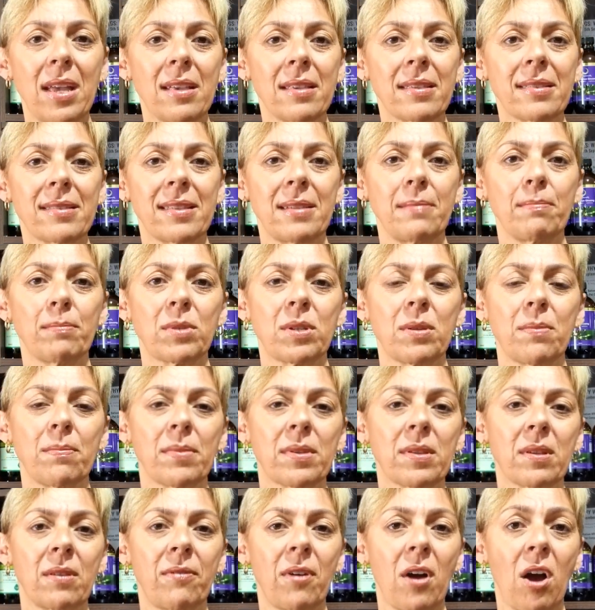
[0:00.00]

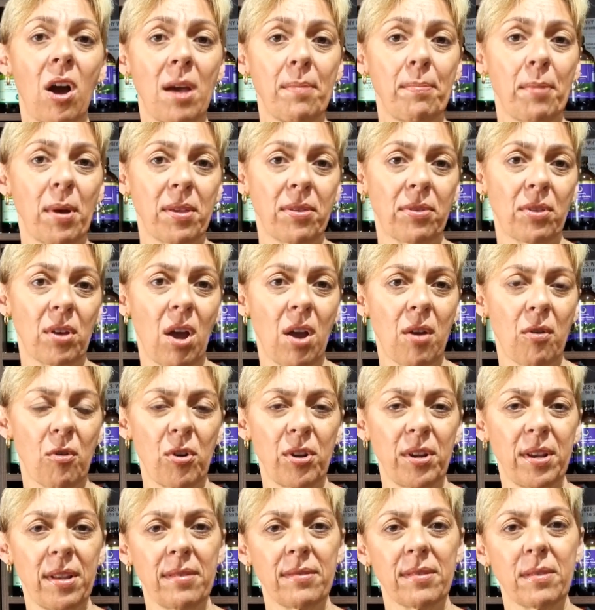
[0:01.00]
symptoms of
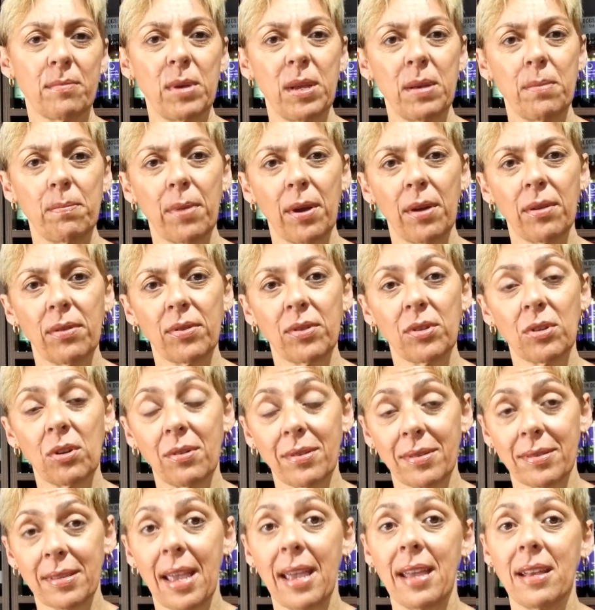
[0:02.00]
hypothyroidism in both
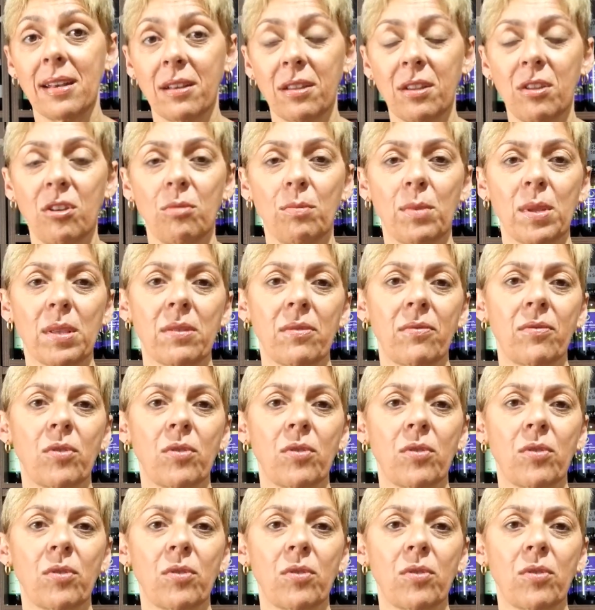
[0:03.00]
dogs and humans,